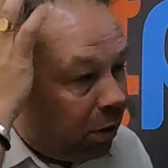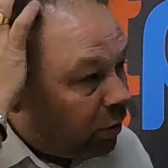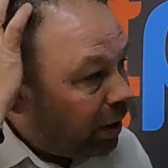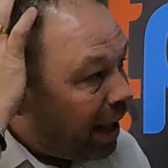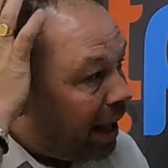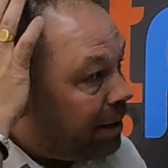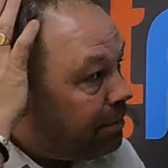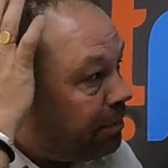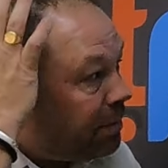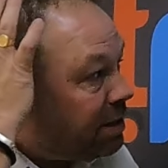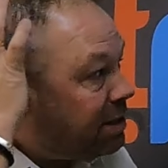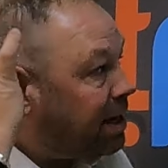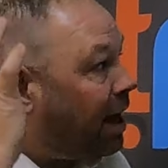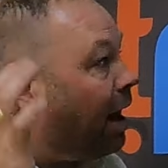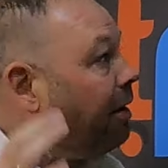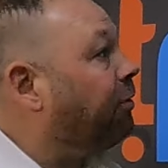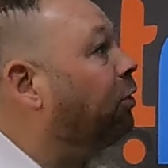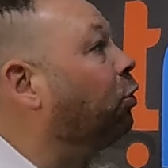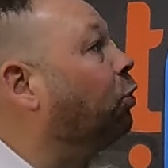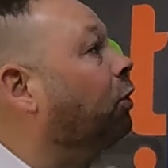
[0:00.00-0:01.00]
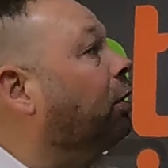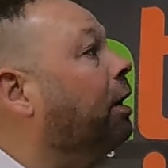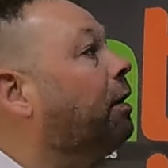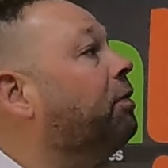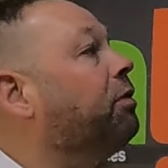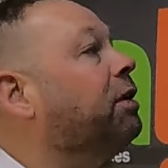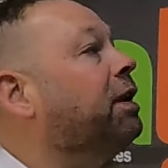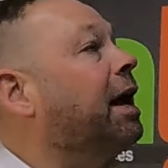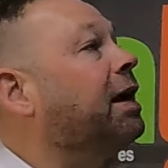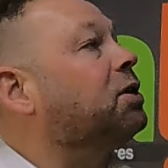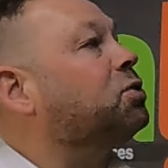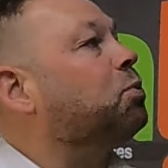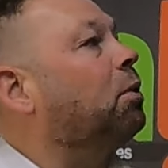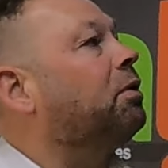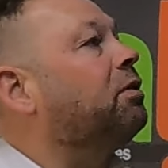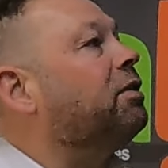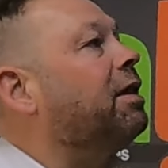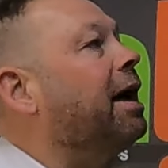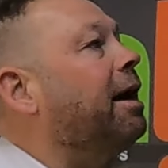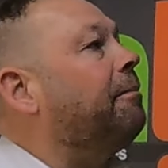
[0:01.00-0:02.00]
Okay, so have a look at the next
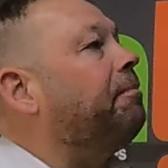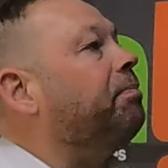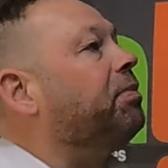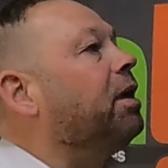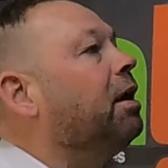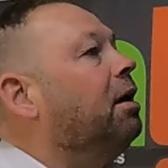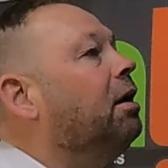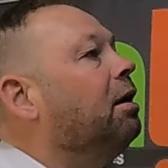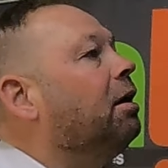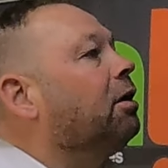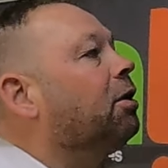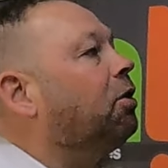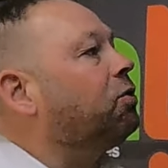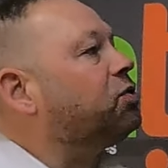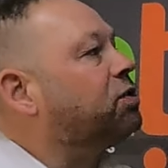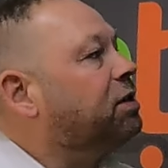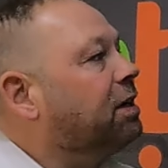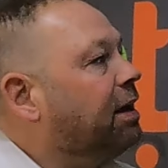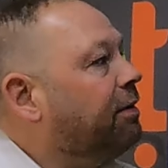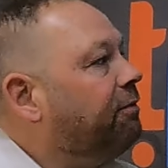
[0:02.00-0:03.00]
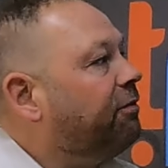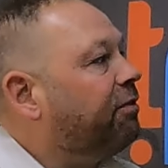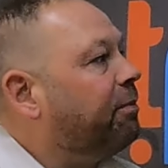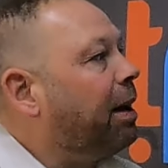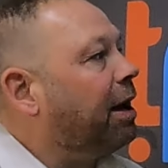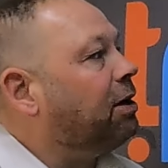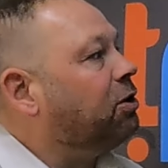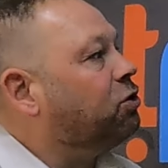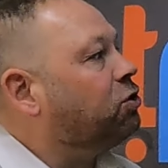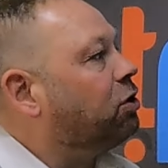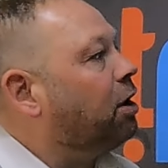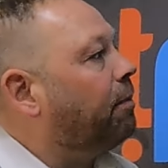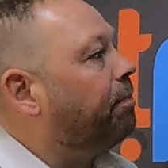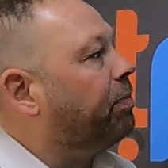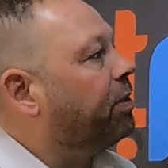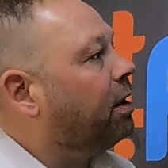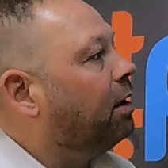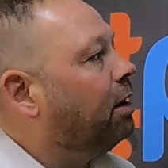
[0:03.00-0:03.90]
one then. Costing information.